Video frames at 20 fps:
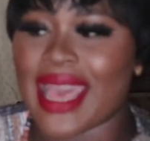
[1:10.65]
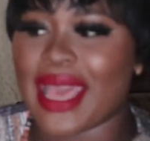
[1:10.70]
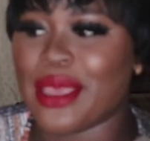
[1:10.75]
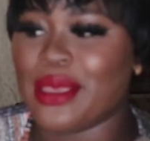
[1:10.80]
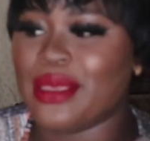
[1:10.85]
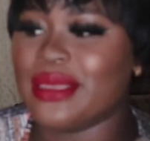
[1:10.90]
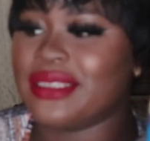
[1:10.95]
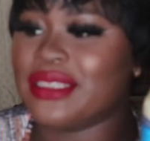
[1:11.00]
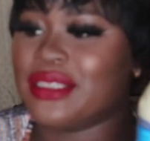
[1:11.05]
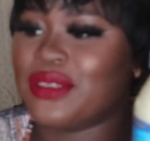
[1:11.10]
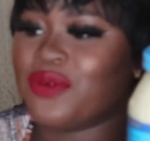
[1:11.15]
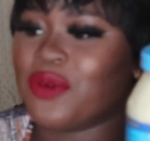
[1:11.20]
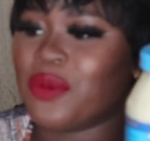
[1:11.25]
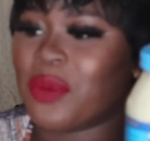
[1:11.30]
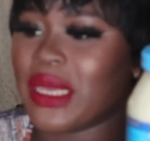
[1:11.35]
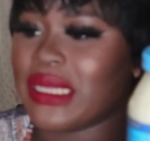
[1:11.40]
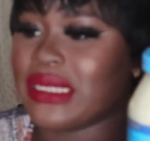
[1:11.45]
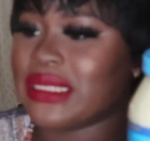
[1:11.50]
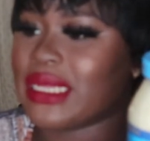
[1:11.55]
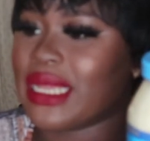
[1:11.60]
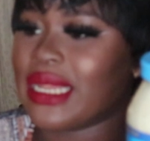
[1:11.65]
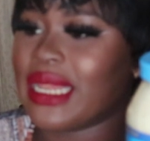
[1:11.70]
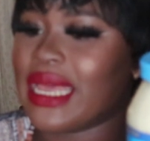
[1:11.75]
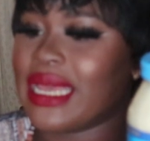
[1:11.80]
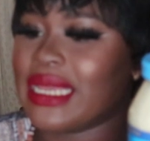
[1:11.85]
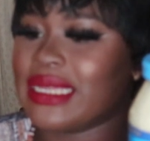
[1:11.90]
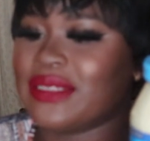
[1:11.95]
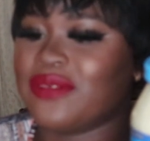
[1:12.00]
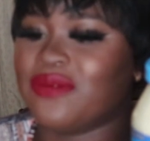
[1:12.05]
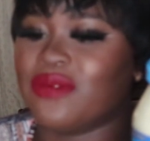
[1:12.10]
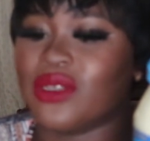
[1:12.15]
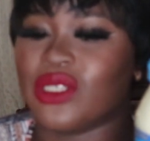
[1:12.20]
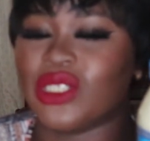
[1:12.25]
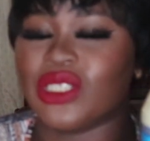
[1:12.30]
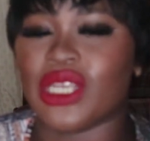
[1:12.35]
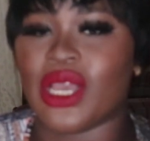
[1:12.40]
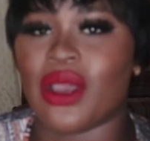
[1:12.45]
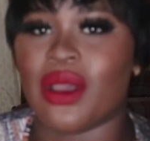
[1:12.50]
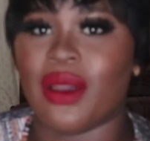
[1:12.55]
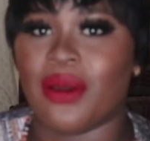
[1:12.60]
I use this for my salads, for
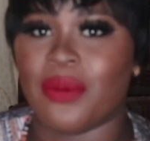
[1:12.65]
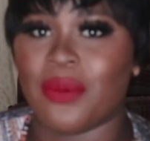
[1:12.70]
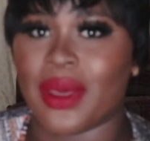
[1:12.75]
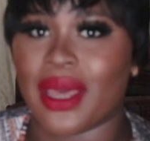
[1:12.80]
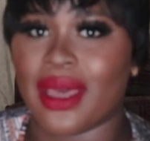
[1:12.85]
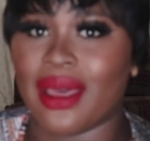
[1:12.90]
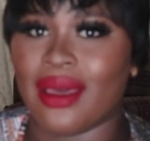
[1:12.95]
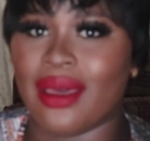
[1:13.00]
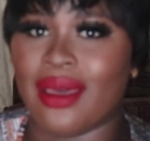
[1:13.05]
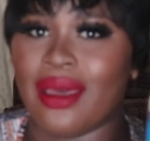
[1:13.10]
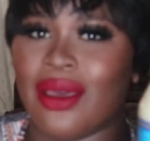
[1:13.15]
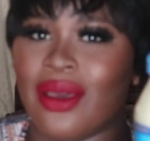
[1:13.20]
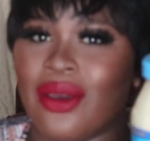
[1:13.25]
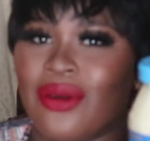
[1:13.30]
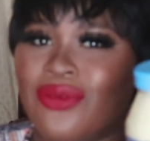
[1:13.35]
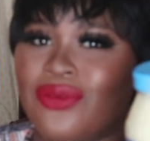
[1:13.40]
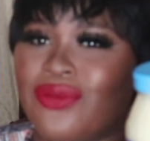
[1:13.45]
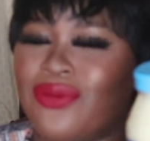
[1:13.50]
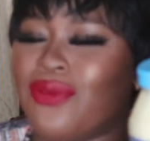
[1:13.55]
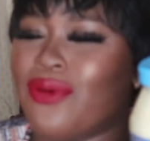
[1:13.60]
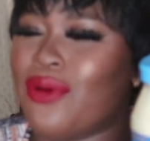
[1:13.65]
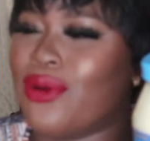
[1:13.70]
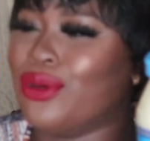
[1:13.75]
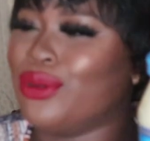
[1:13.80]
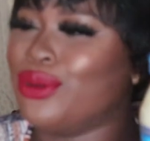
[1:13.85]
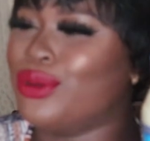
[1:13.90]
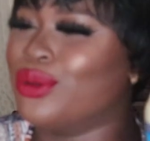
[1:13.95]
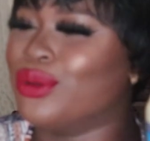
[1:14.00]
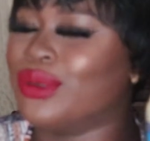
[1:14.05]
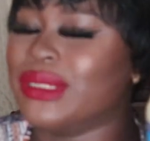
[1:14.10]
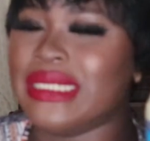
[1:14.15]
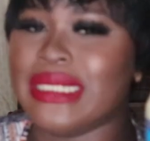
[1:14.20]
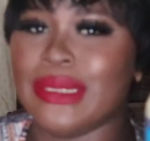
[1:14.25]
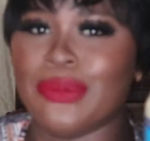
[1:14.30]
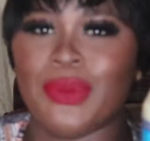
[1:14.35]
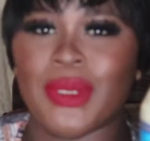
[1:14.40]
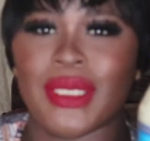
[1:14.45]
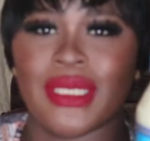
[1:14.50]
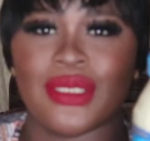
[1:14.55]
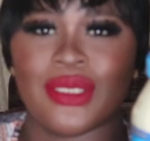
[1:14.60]
shawarma, for, you know,
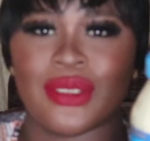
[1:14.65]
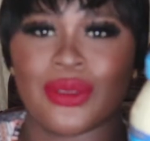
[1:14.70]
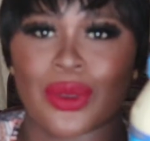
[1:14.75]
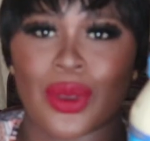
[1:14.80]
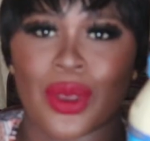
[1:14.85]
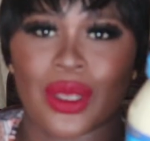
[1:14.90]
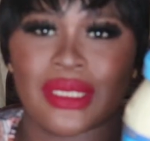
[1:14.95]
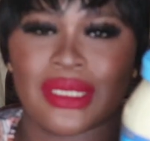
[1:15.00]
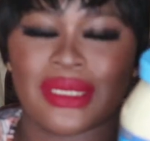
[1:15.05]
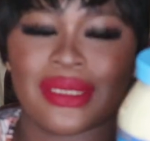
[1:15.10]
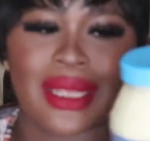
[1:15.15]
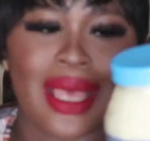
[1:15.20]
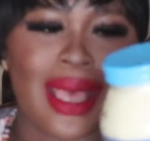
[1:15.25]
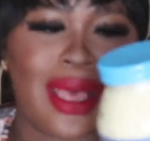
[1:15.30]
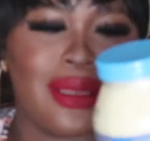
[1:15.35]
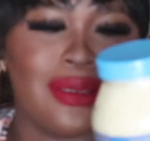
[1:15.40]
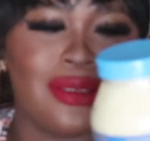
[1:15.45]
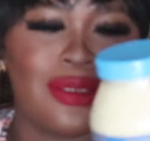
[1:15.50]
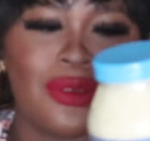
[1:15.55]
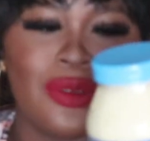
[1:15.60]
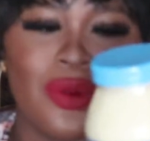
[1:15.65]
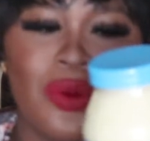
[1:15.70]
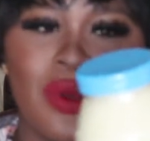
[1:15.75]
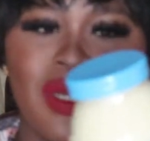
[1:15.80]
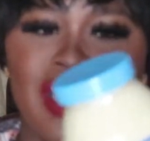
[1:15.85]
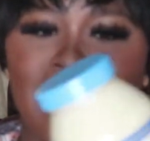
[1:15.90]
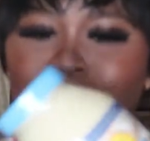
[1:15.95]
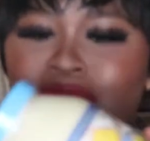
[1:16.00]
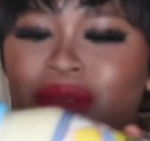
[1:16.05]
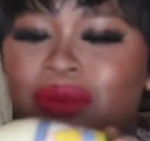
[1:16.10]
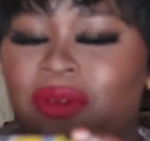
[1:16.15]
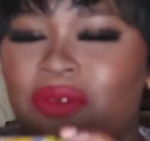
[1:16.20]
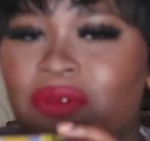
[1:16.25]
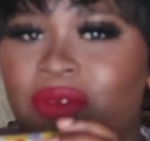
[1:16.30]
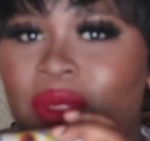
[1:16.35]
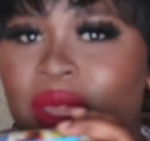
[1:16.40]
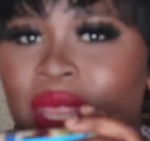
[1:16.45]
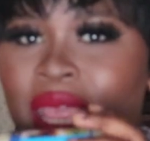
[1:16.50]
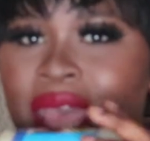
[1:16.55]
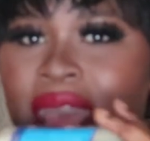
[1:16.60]
dipping sauce and so on and so
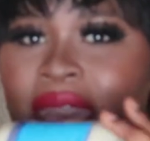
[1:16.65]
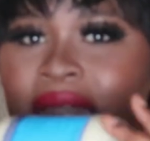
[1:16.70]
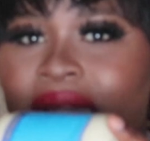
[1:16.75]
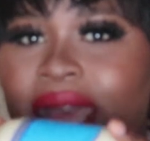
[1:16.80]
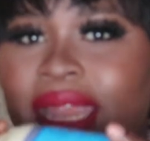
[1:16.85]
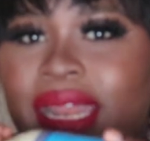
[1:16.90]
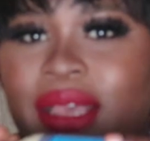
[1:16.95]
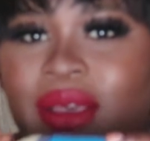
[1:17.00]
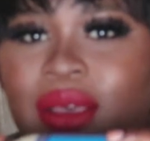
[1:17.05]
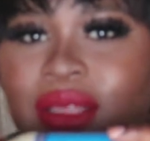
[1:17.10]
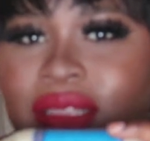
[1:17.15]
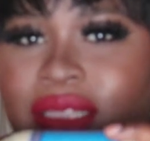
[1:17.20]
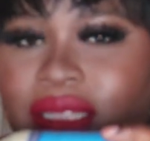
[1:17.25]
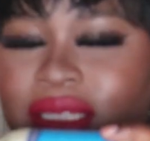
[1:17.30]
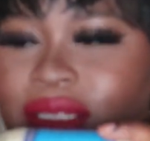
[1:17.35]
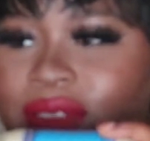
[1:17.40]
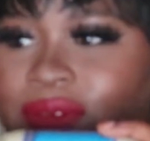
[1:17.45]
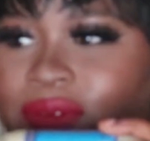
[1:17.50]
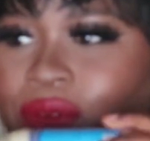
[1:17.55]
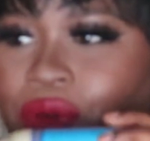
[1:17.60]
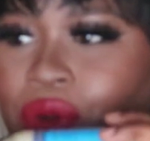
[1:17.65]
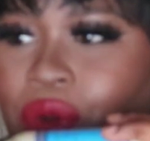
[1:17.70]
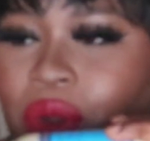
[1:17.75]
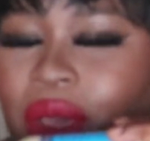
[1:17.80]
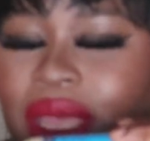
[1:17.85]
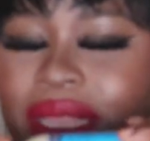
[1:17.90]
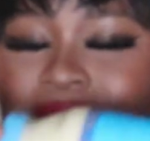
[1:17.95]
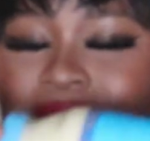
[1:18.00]
forth. And I got this for,